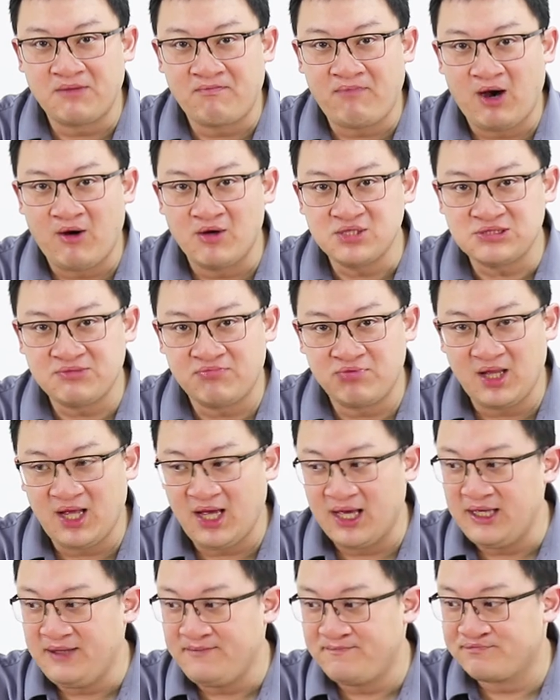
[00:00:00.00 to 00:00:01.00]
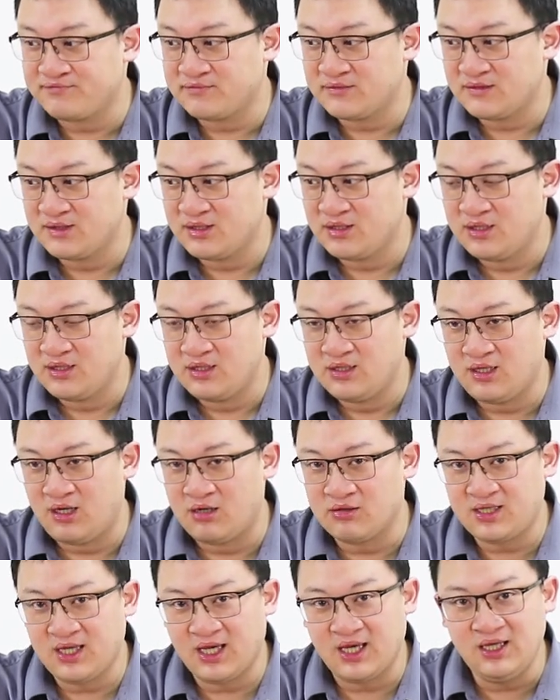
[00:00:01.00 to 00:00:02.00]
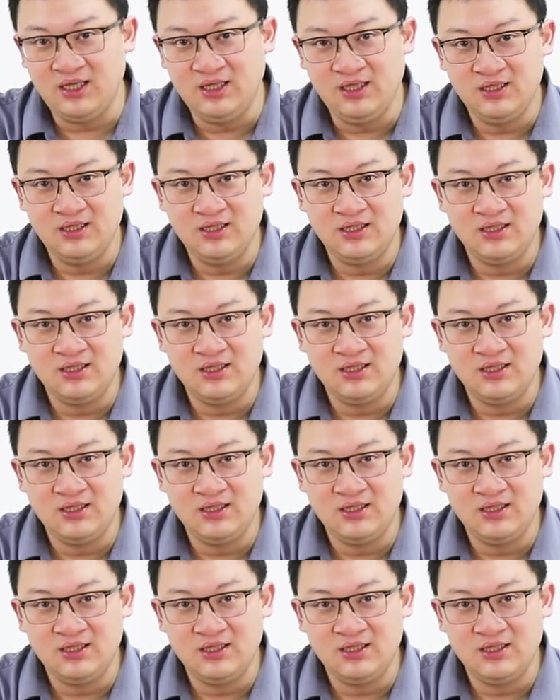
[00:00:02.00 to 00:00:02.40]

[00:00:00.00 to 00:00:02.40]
the power supply, okay?